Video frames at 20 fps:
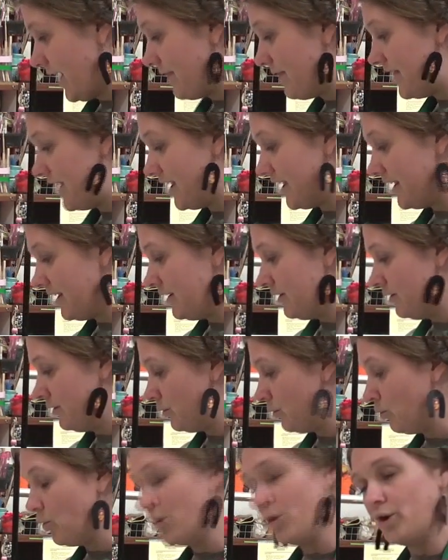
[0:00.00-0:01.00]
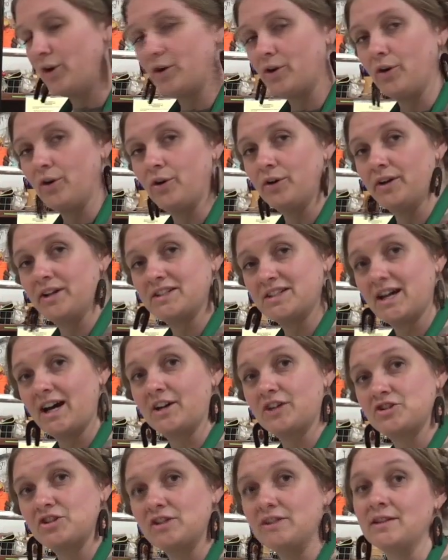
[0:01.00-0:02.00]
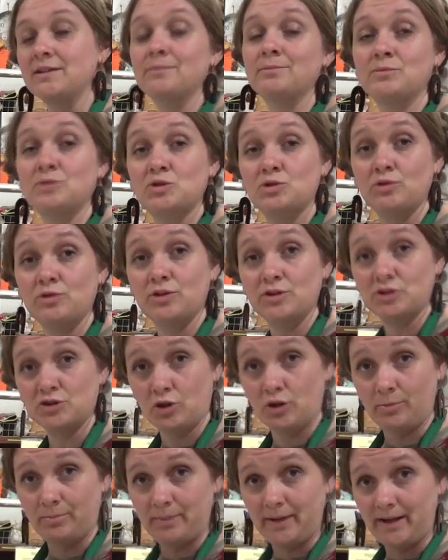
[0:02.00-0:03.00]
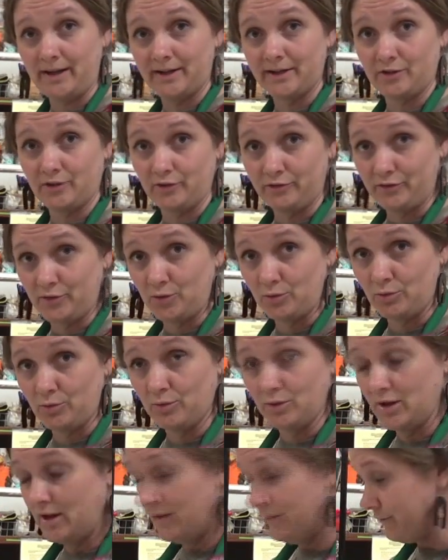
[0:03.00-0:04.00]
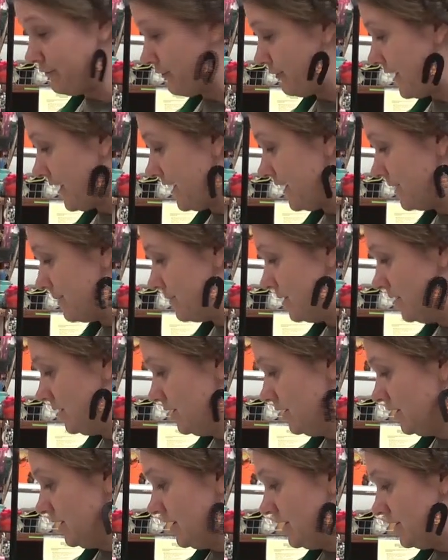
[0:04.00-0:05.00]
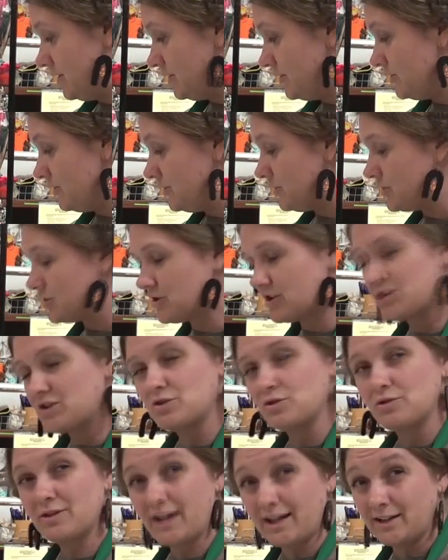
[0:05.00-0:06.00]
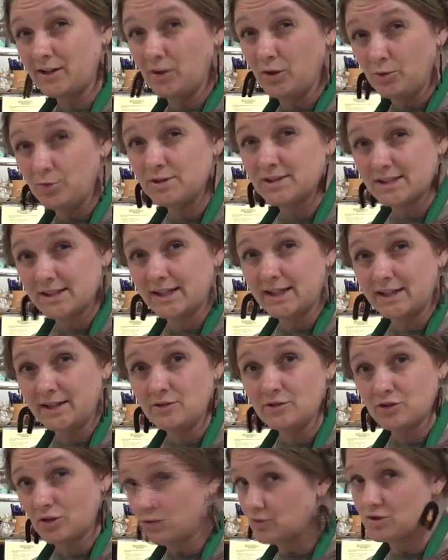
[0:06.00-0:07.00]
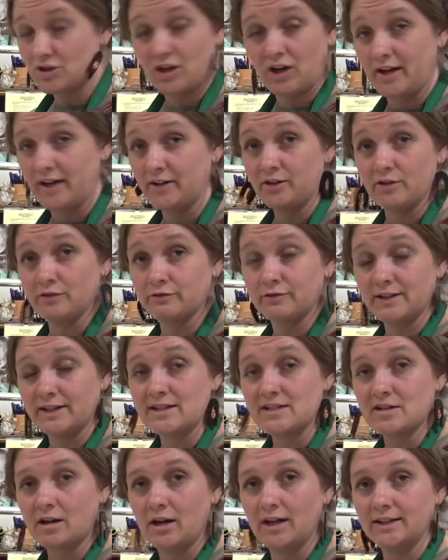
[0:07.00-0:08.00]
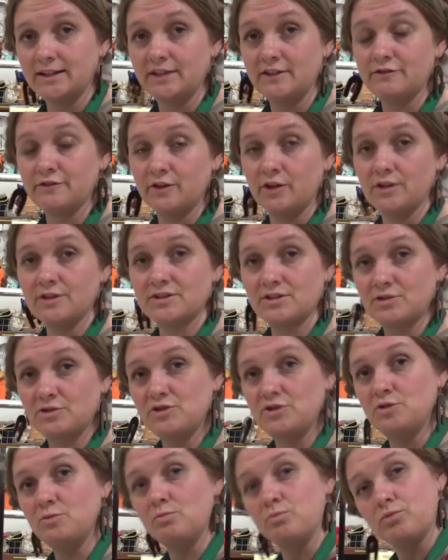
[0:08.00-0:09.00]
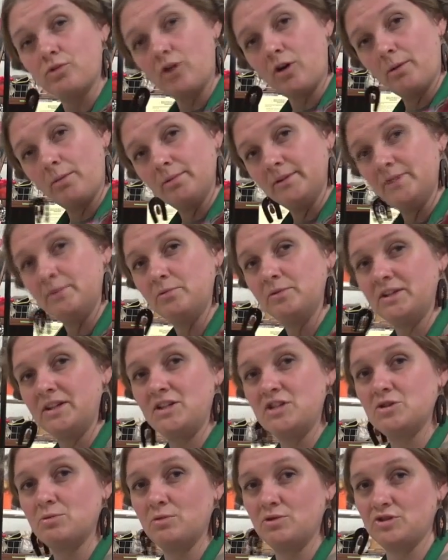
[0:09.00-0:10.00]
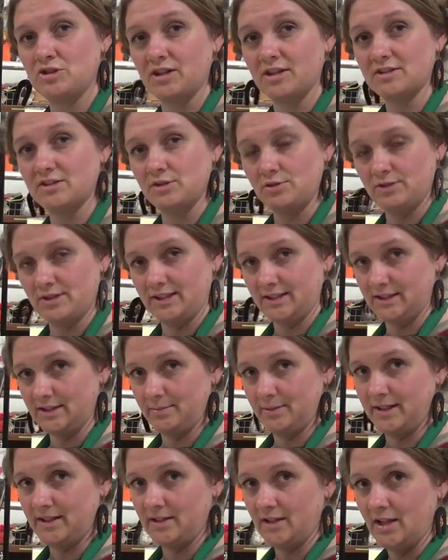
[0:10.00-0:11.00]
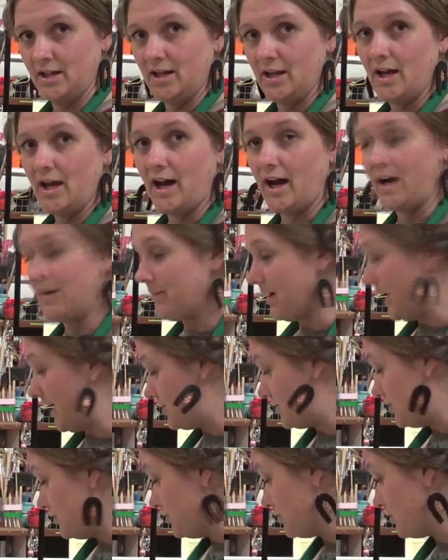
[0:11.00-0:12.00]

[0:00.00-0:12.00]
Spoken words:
and then work on attaching them to the top part of your frame. Just do that loosely. Don't tie it off really tightly first, because you probably will need to adjust those a little bit as